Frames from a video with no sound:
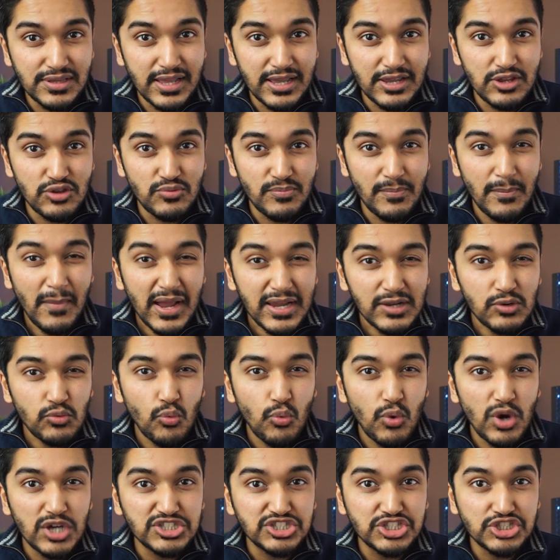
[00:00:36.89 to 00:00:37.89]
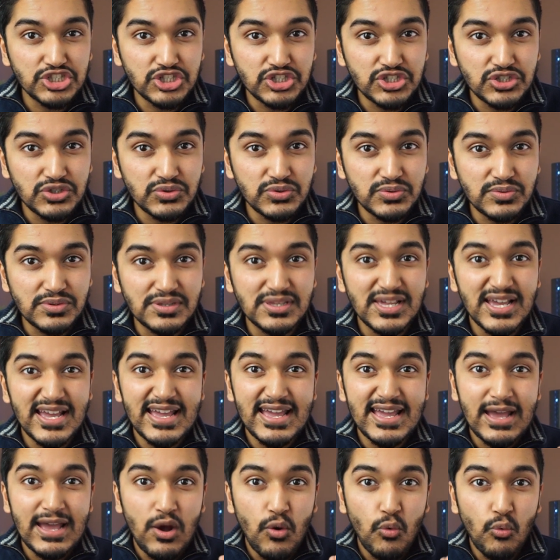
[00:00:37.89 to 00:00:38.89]
that you might want to use
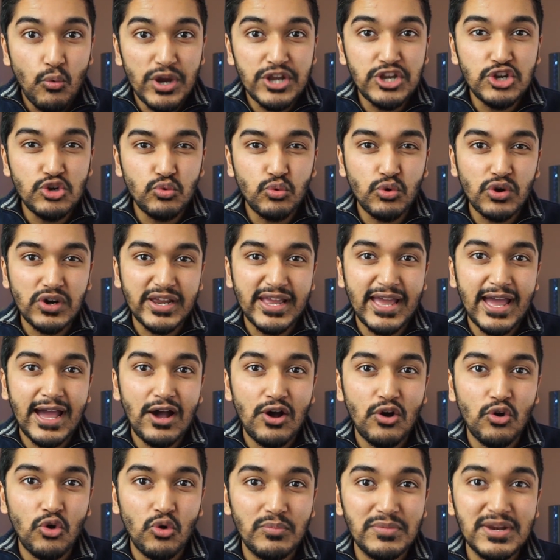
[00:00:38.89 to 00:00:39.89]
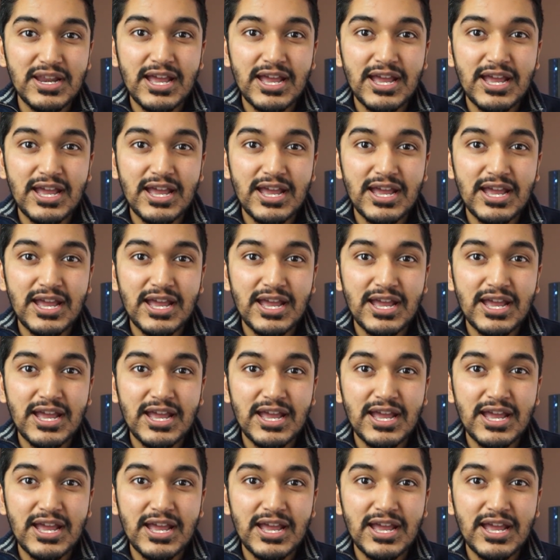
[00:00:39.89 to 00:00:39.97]
when you work at home.